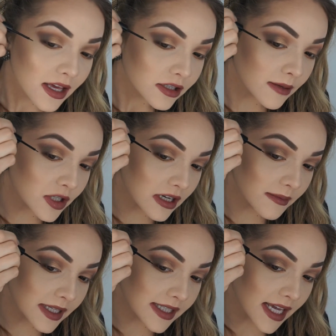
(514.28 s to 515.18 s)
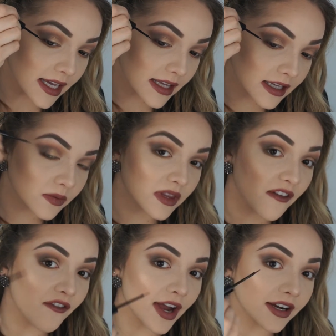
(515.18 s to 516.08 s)
So I'm just going to be taking this with
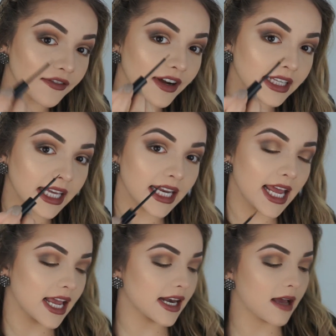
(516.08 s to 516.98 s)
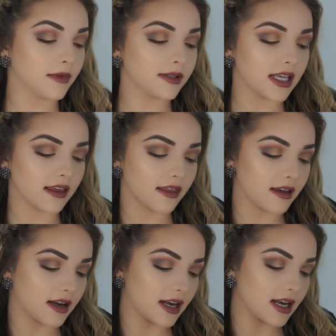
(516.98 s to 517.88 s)
a very, very light hand. I'm using
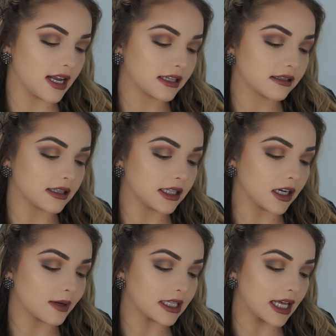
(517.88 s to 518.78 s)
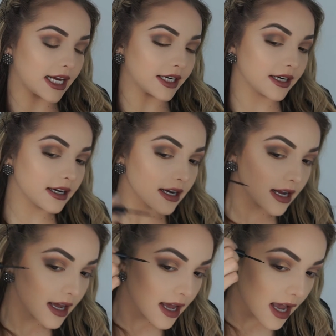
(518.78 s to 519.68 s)
the NYX liquid liner, and
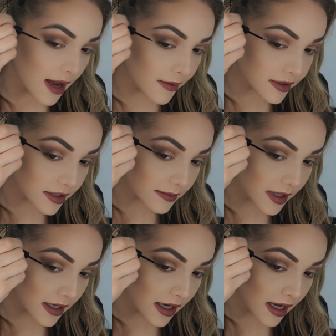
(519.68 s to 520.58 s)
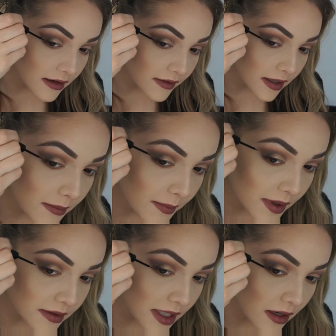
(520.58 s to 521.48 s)
I'm just going to be kind of like
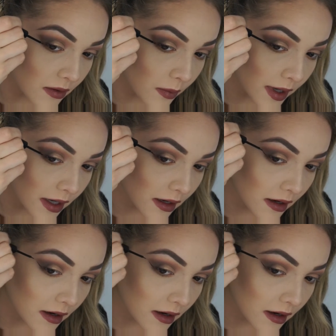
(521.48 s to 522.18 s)
building a wing.